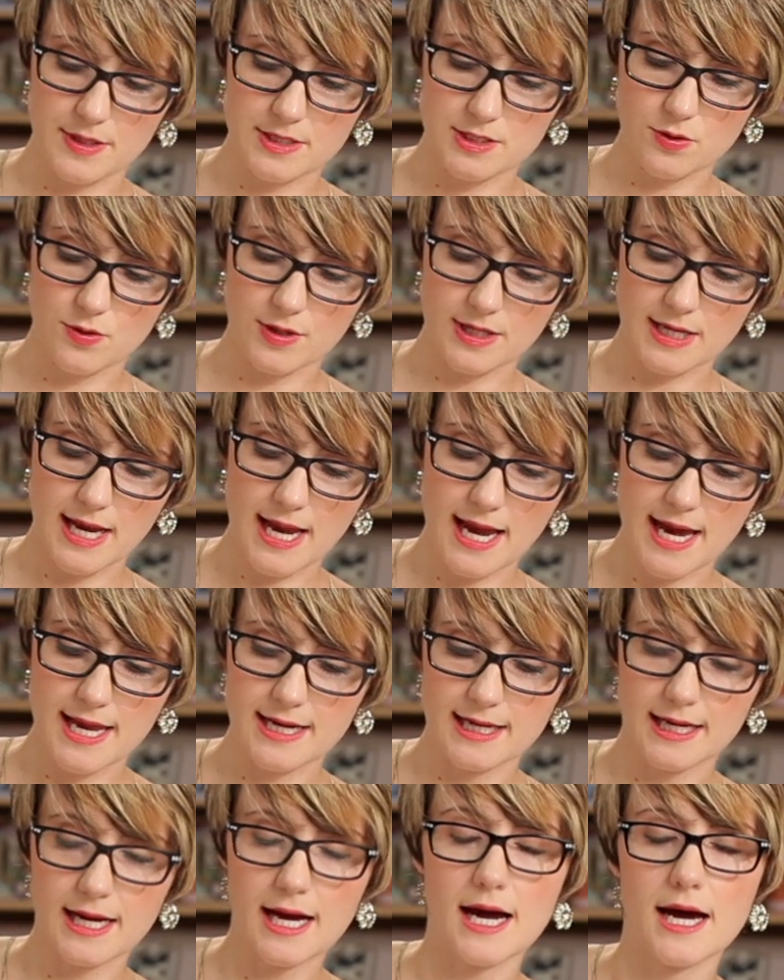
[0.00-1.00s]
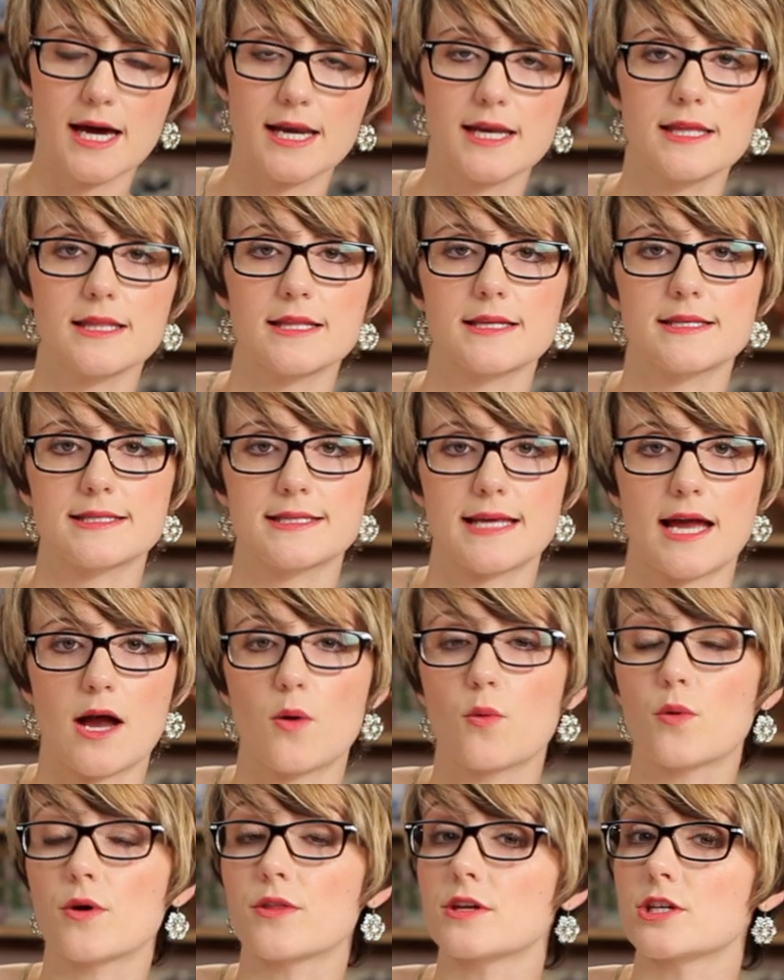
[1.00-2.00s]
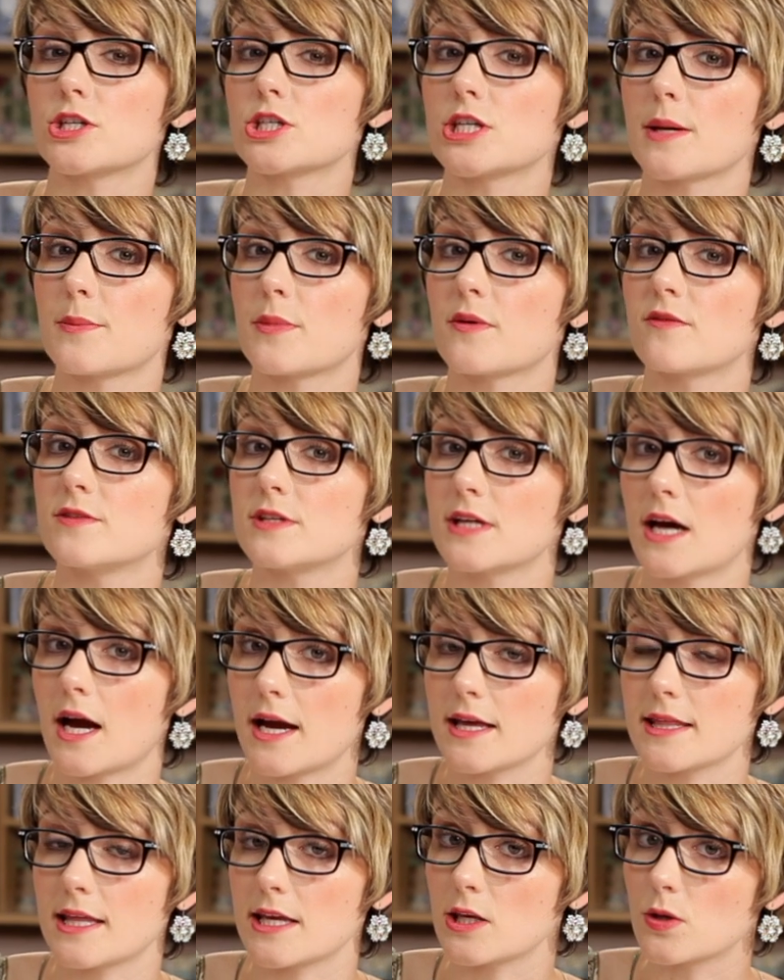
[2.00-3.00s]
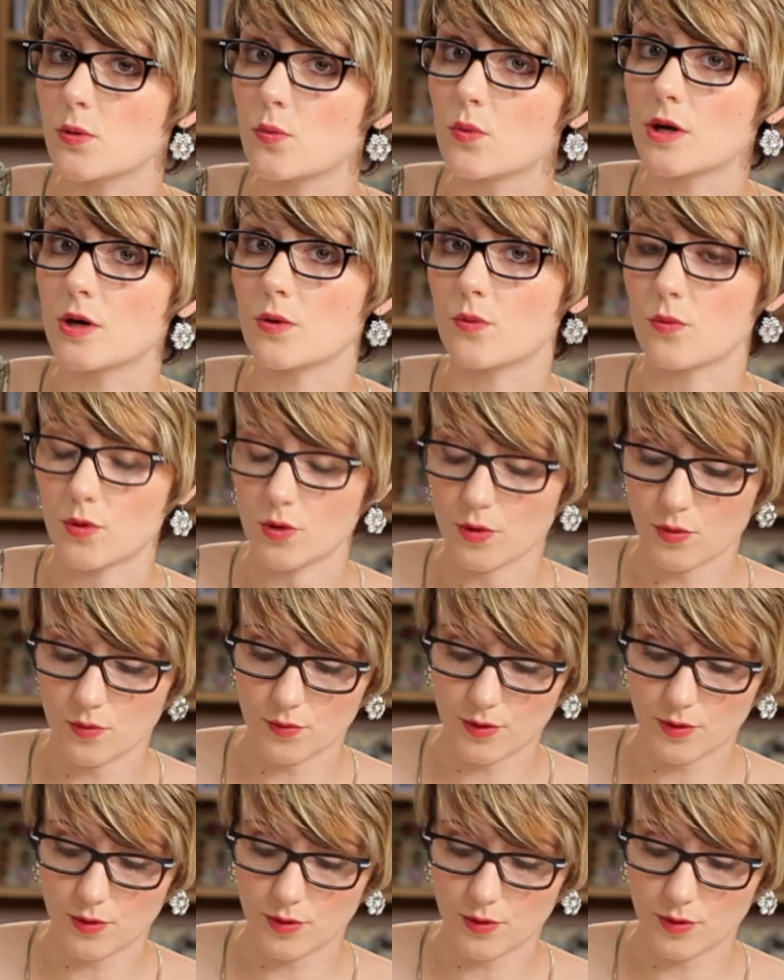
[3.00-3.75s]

is going ahead and cutting this out with the shape of die that you want to work